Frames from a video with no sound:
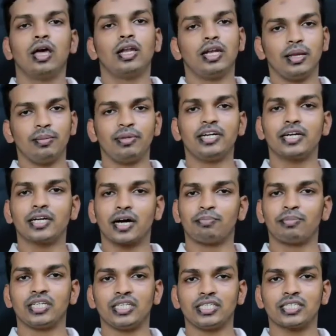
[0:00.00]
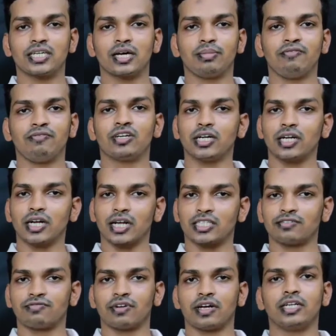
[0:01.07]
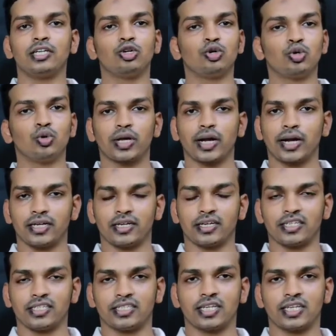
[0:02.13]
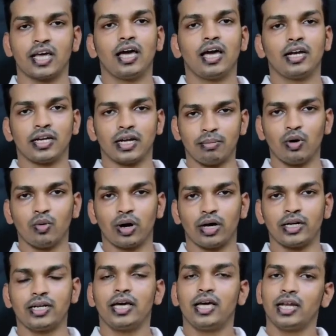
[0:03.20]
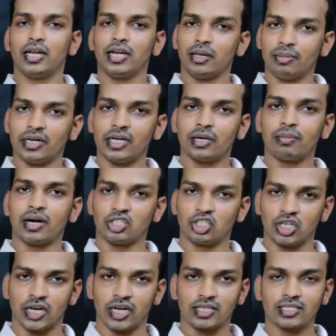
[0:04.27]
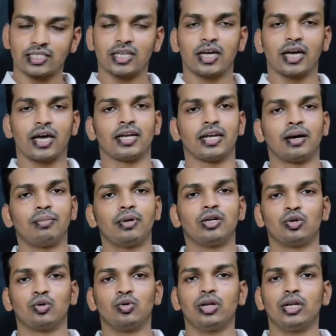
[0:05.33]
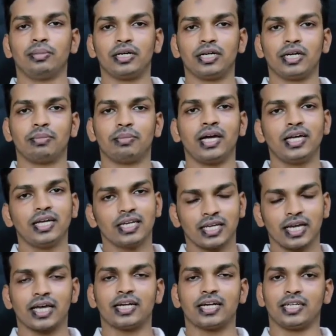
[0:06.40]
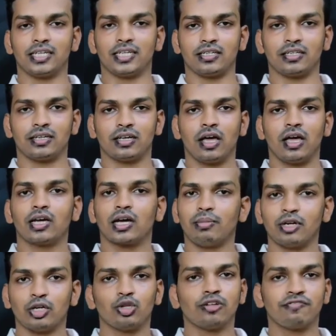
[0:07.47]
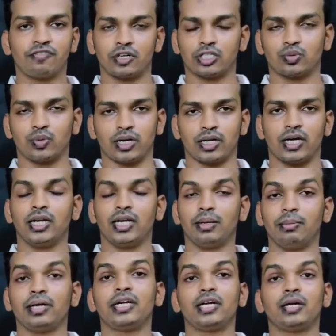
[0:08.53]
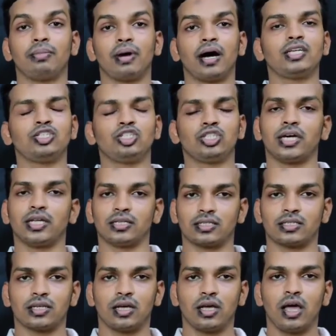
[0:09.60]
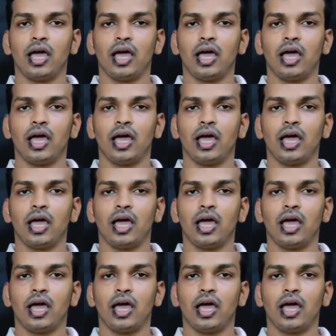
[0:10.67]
Limited companies can be further classified into two categories. Number one, limited by shares, and number two, limited by guarantee. Coming to the first one, limited by shares.